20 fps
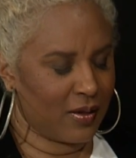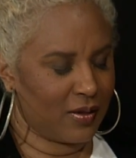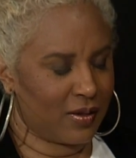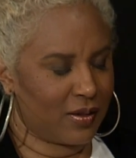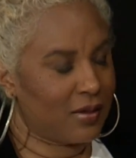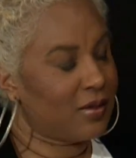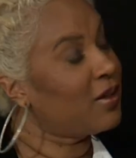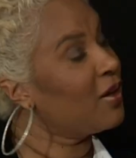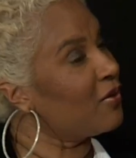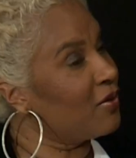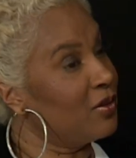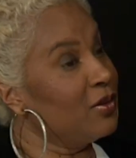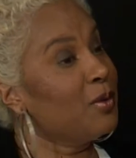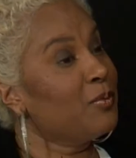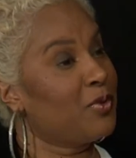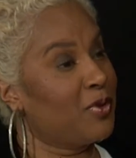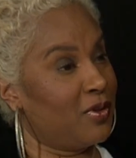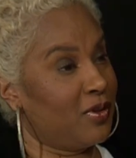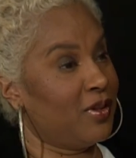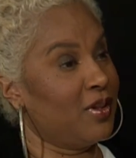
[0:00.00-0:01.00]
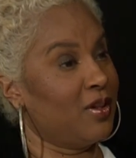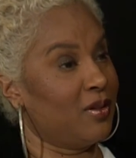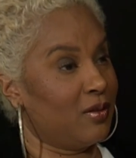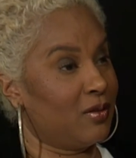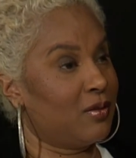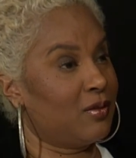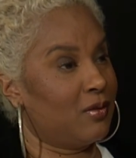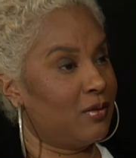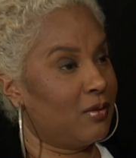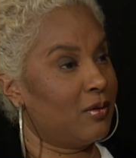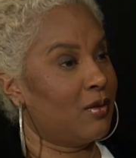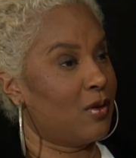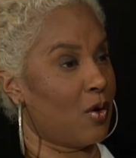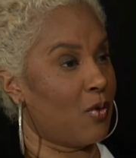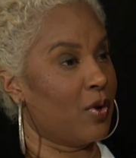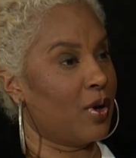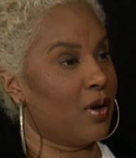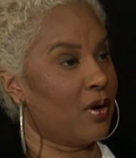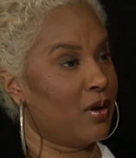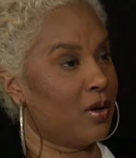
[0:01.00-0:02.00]
There are a number of things
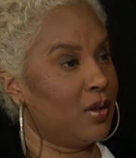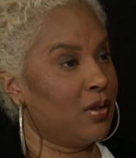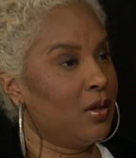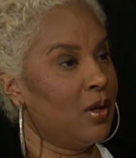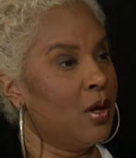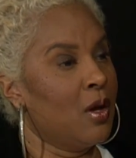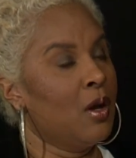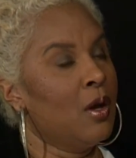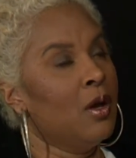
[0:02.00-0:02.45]
going on.